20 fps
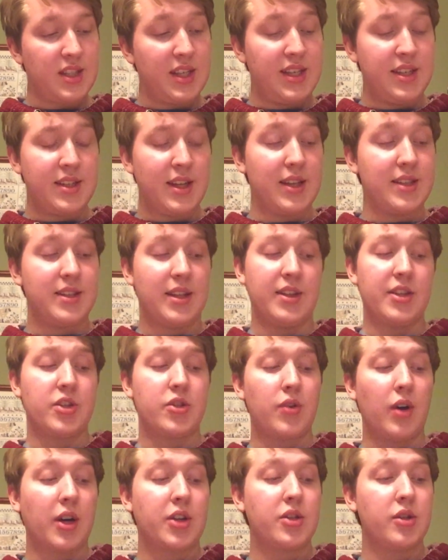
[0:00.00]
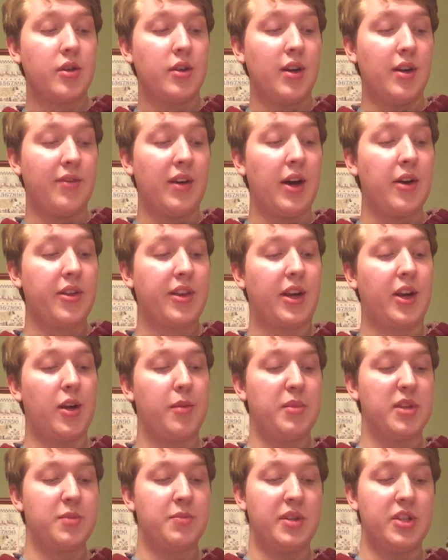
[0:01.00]
He says that the structure of
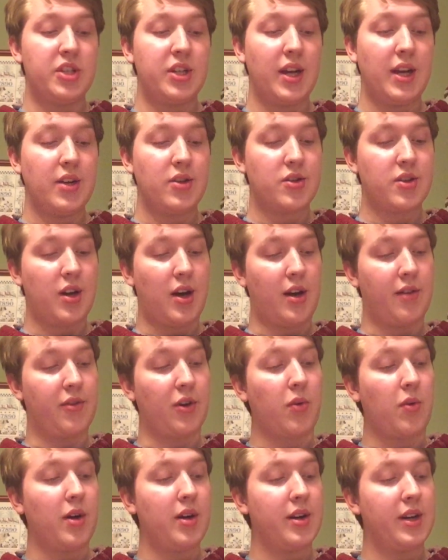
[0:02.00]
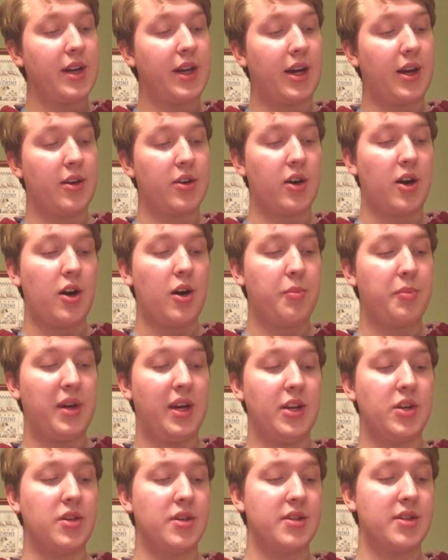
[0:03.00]
healthcare must be changed to offer quality care to all
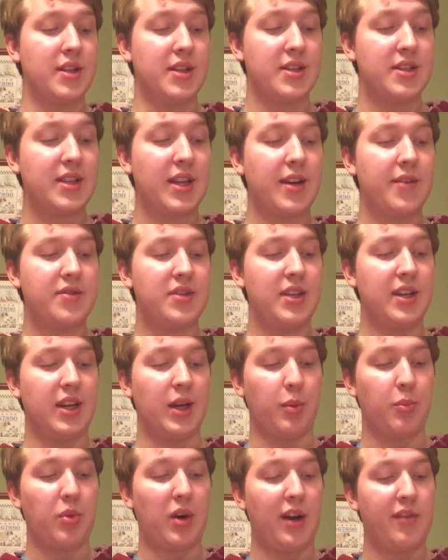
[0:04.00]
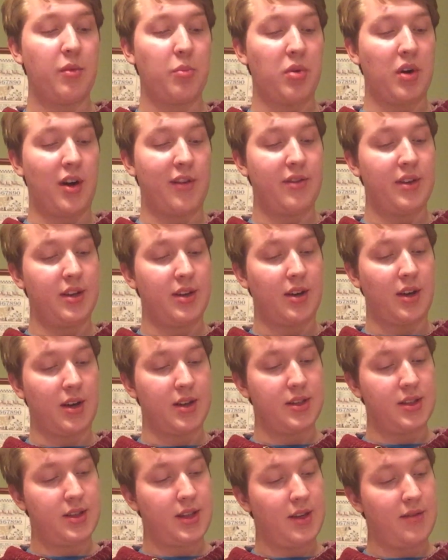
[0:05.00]
patients instead of seeking private profit and
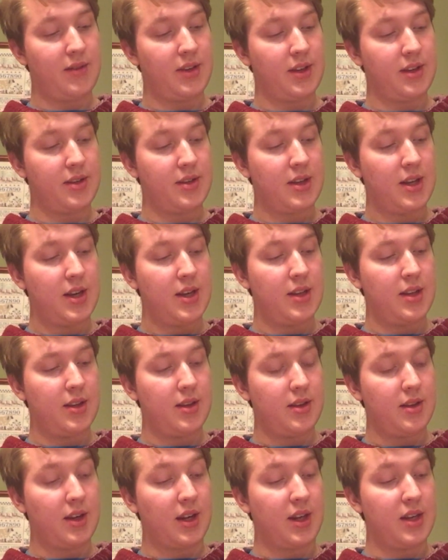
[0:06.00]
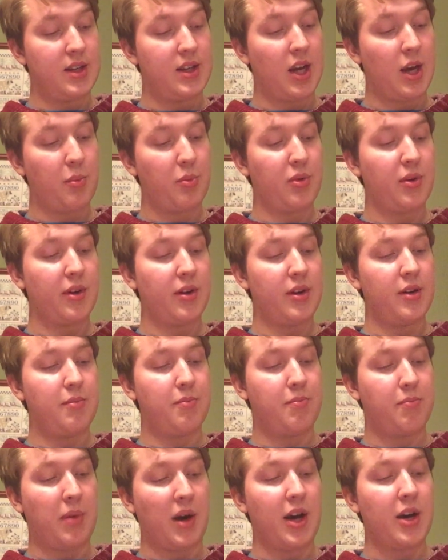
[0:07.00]
cost savings. The contemporary
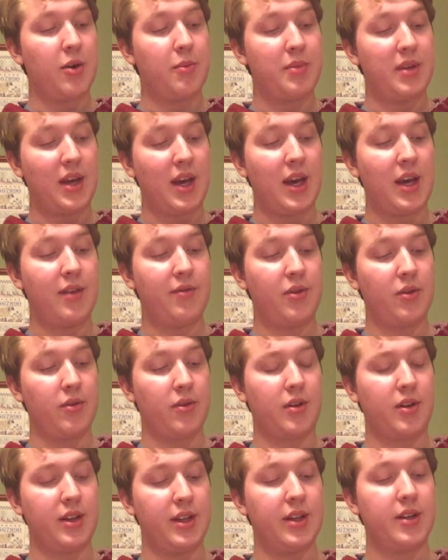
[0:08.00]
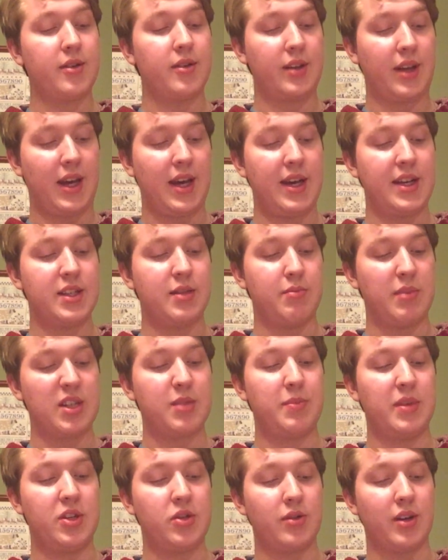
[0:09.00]
biobehavioral clinical gaze
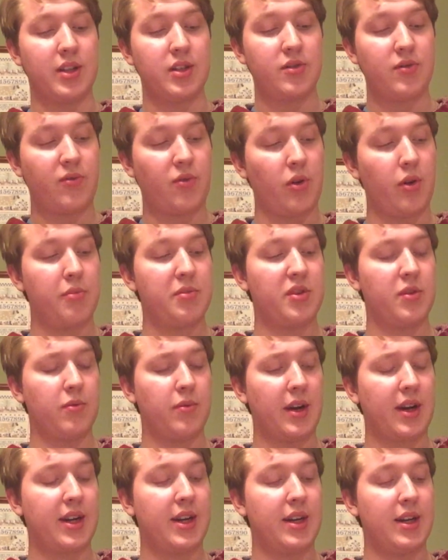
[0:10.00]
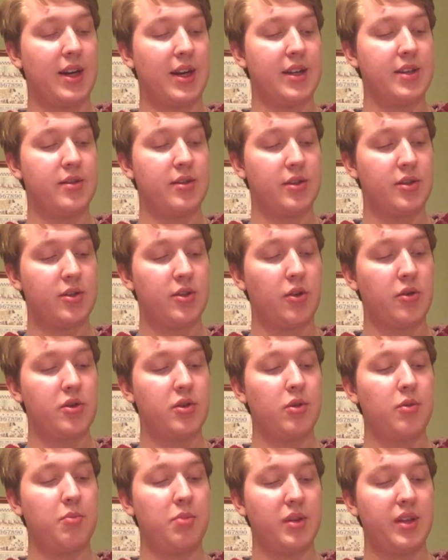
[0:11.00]
must be transformed to recognize the
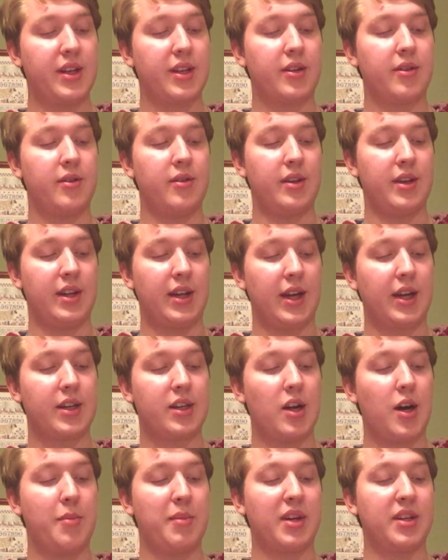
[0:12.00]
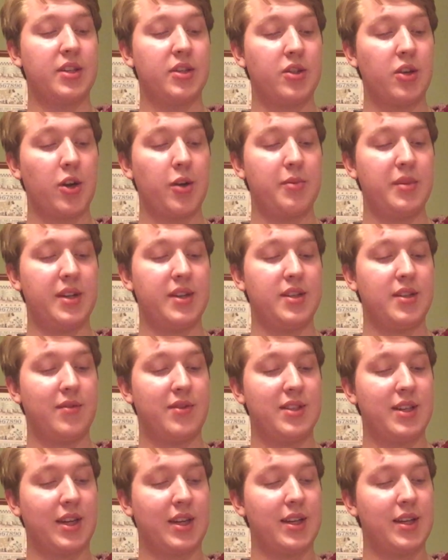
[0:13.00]
social, political, and economic determinants
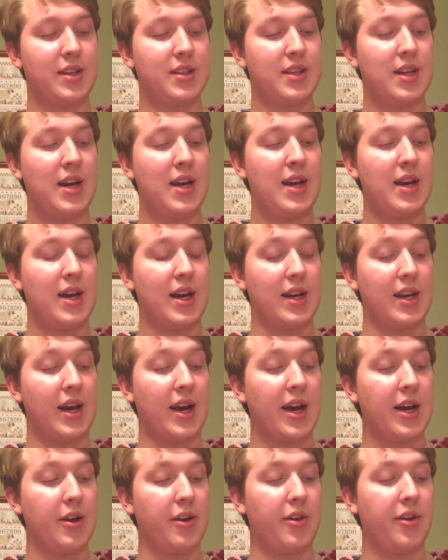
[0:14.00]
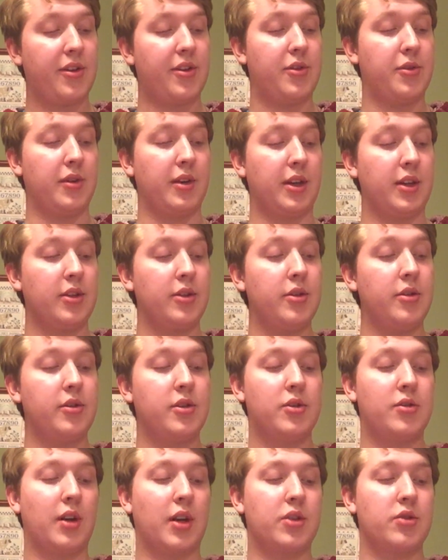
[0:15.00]
of sickness and health to
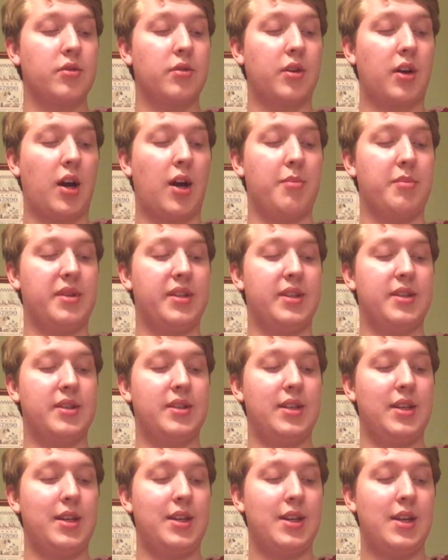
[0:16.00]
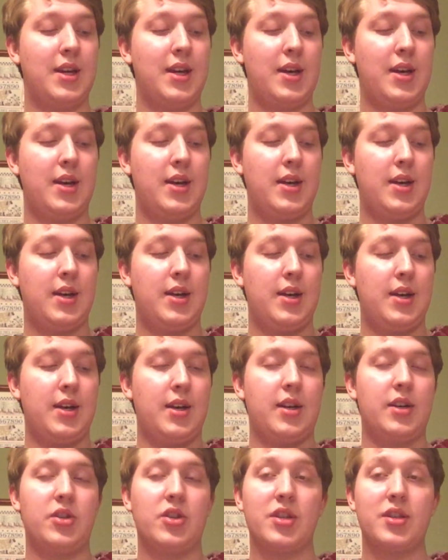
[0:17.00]
include structural competency.
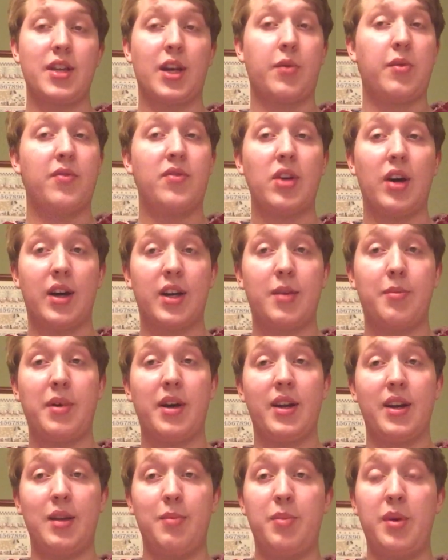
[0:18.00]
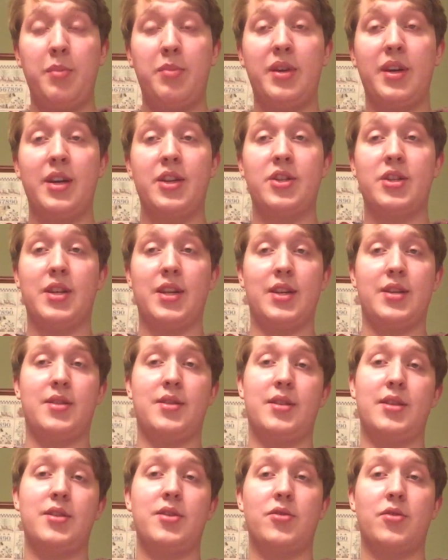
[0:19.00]
Just like we've talked about in
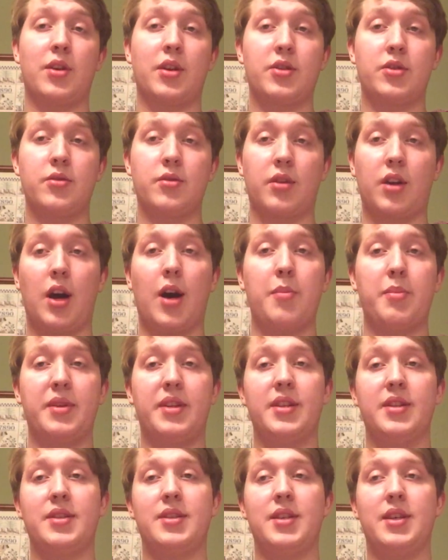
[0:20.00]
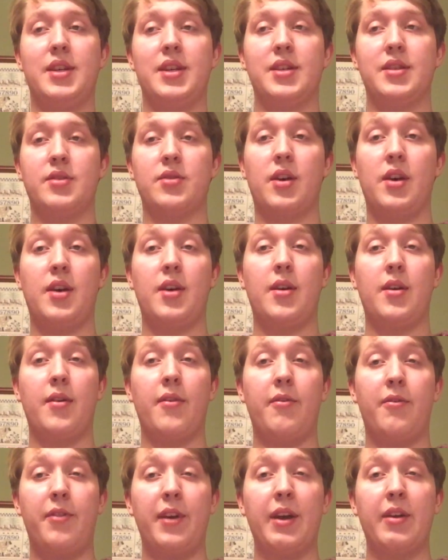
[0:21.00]
PPHS, this structural competency is
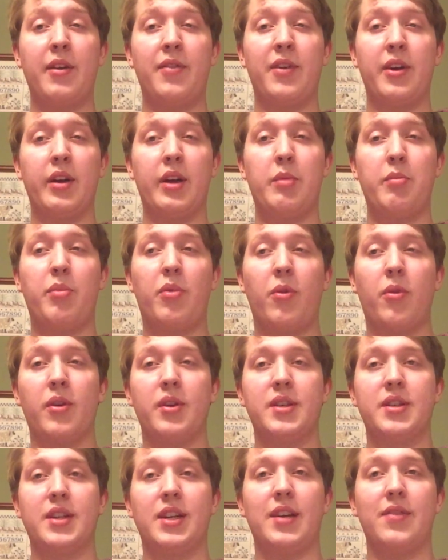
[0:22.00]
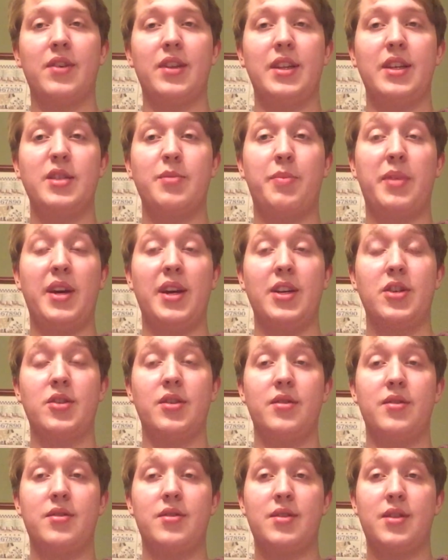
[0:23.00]
very, very important to giving these
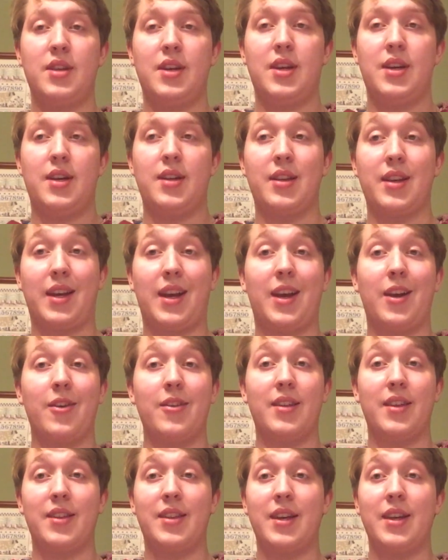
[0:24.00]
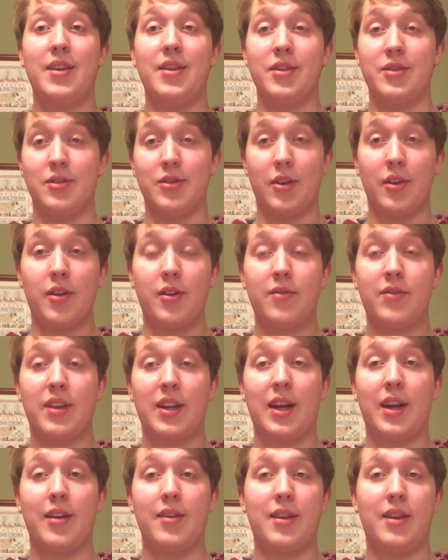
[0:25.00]
patients the care that they deserve,
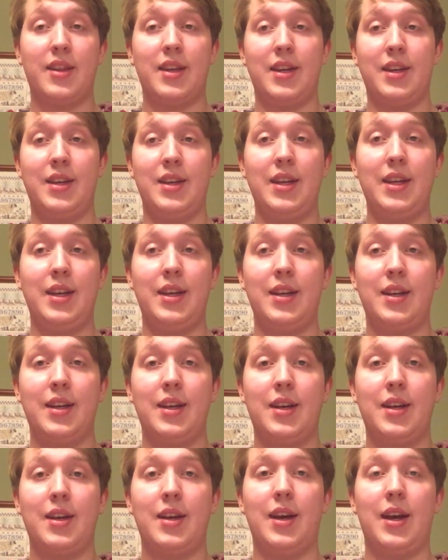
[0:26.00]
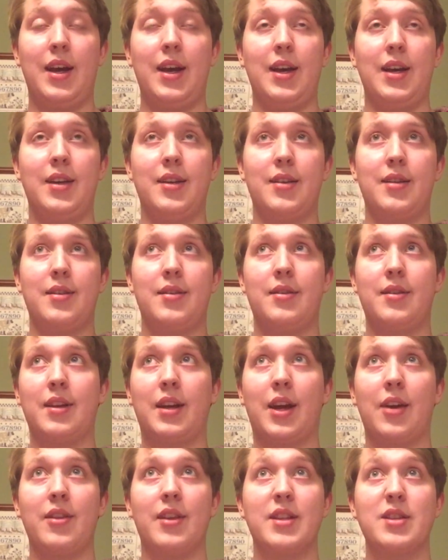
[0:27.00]
the care that they need, and
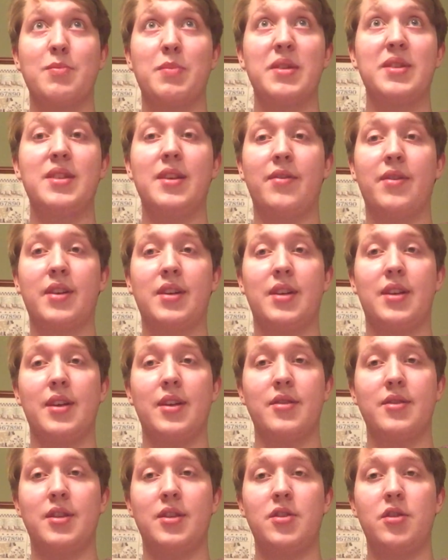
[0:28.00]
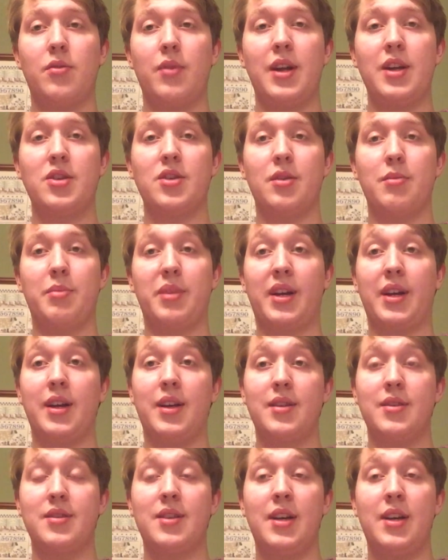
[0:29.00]
the care that's specific to their situation.
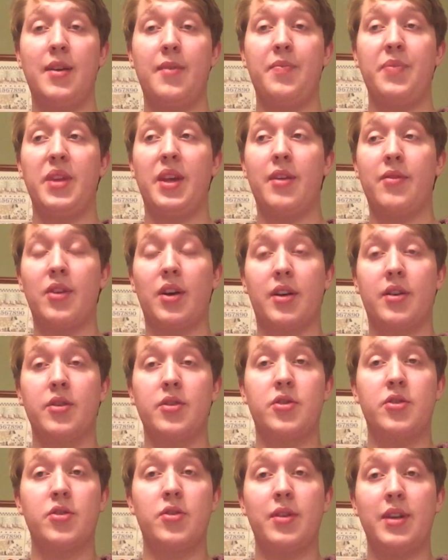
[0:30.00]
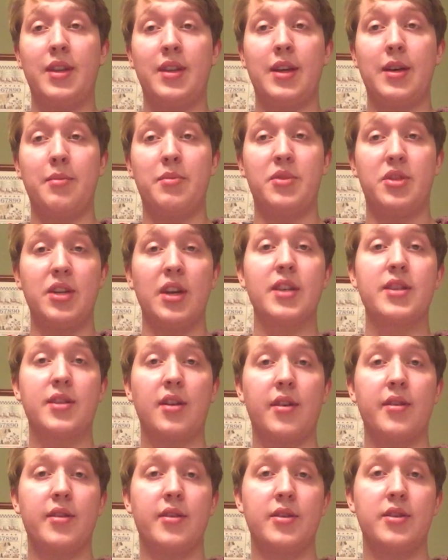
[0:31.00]
Because if doctors treat them
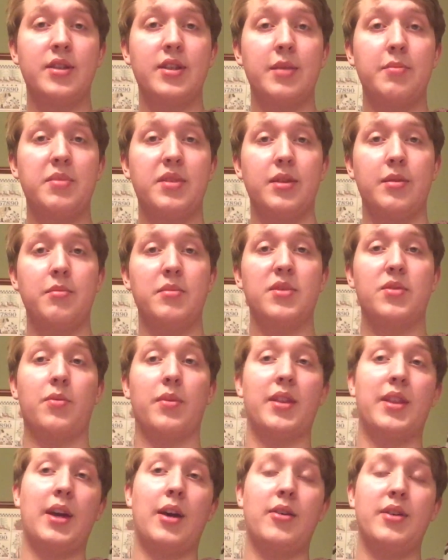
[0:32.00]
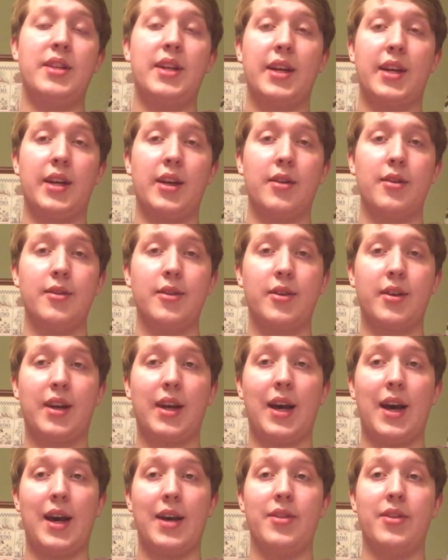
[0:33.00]
just on their symptoms without taking a
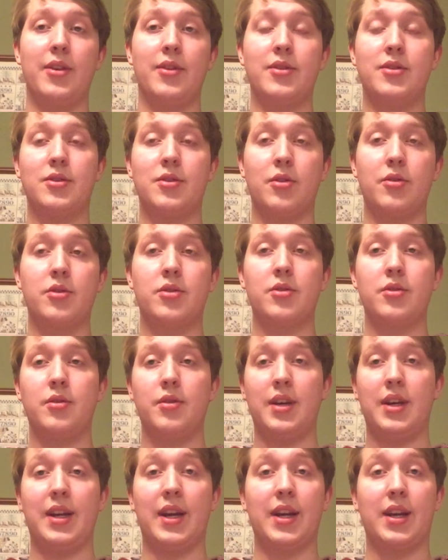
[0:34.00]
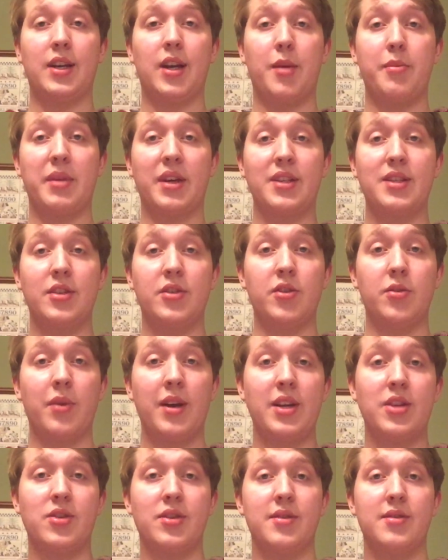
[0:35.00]
look at their social and economic
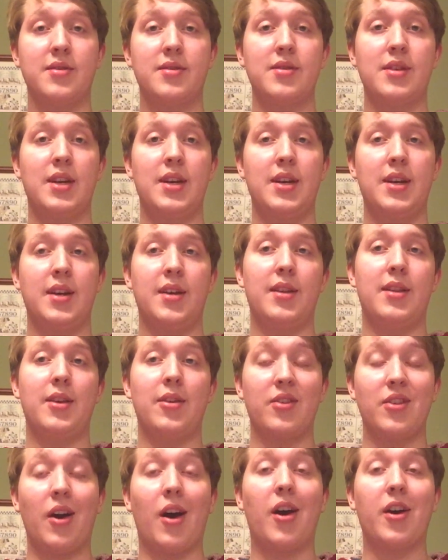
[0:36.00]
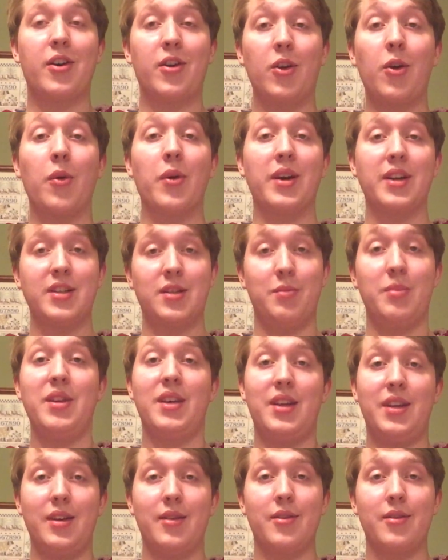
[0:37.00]
situations, they're not going to be
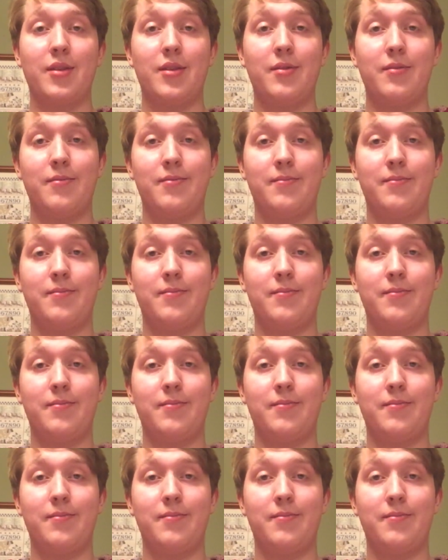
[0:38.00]
healed.